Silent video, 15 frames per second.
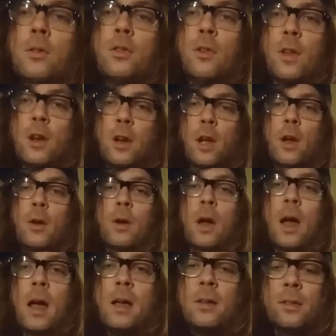So there you go,
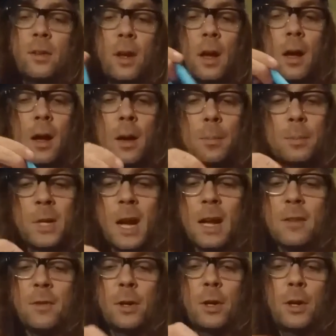guys.
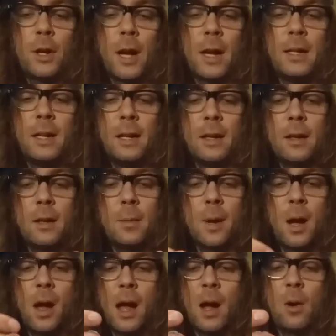Kind of a good idea
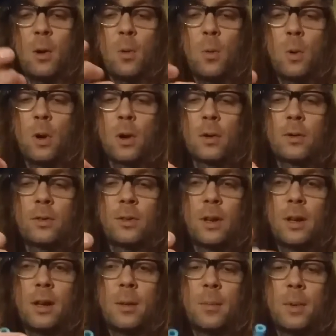about how it works.
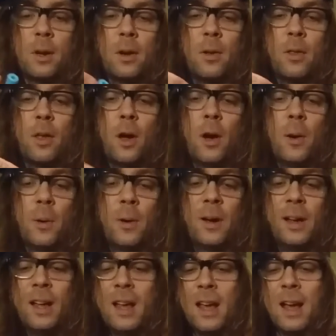Although
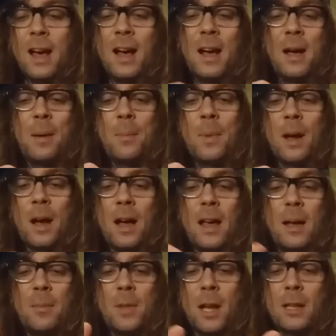I
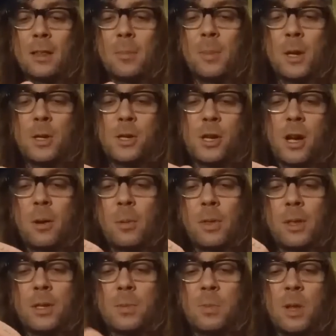am not the best shot
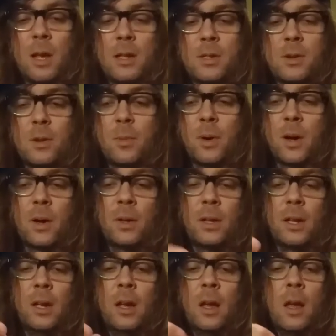with this blaster,
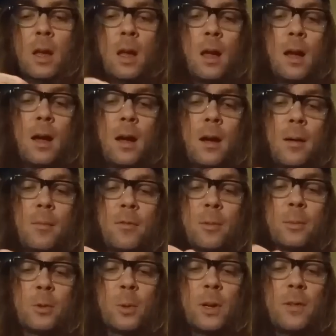apparently.
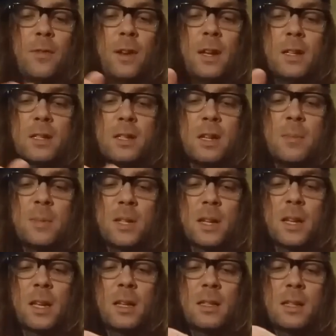From 20 feet, it seems
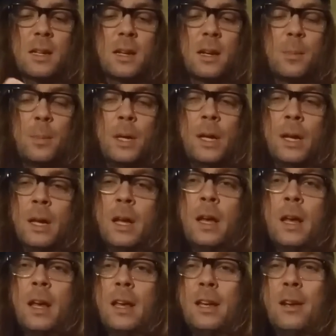like it,
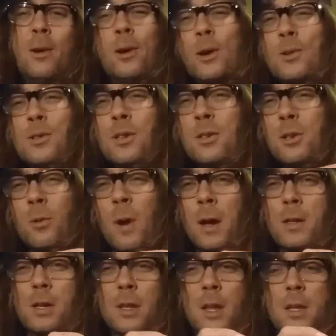it goes the
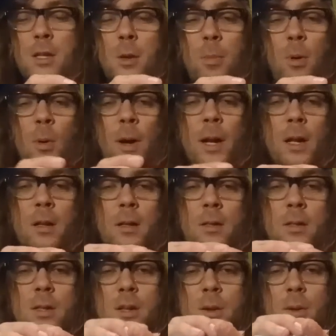direction that you point it,
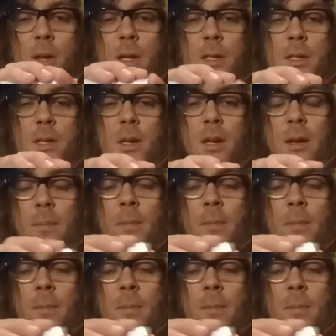and so that's